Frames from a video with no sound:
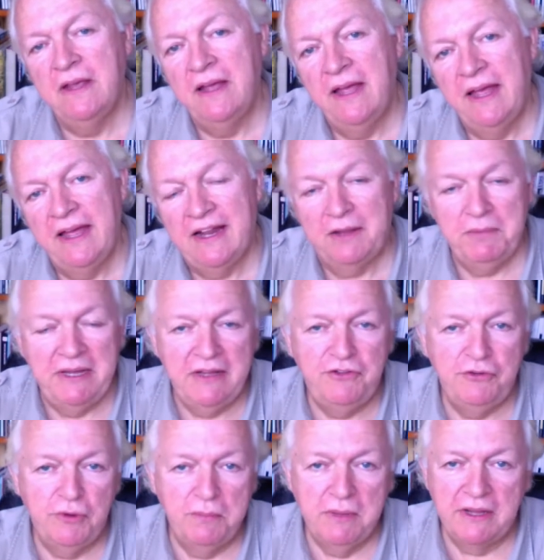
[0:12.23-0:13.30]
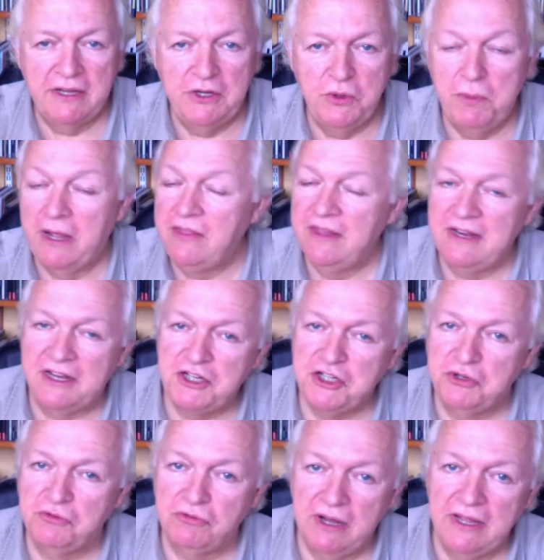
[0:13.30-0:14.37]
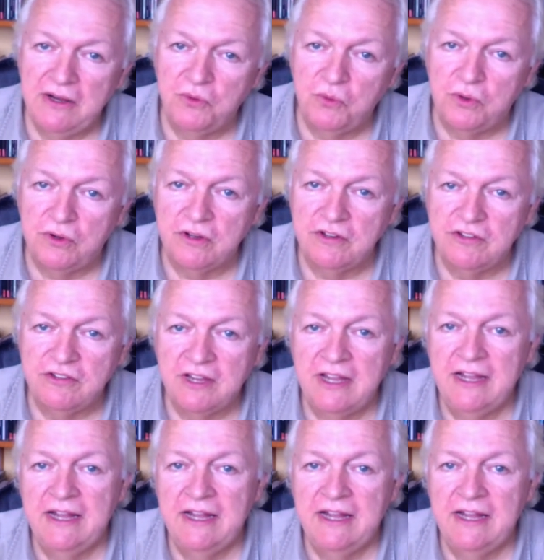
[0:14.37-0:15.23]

And I'm here to remind you about the National Rail Awards.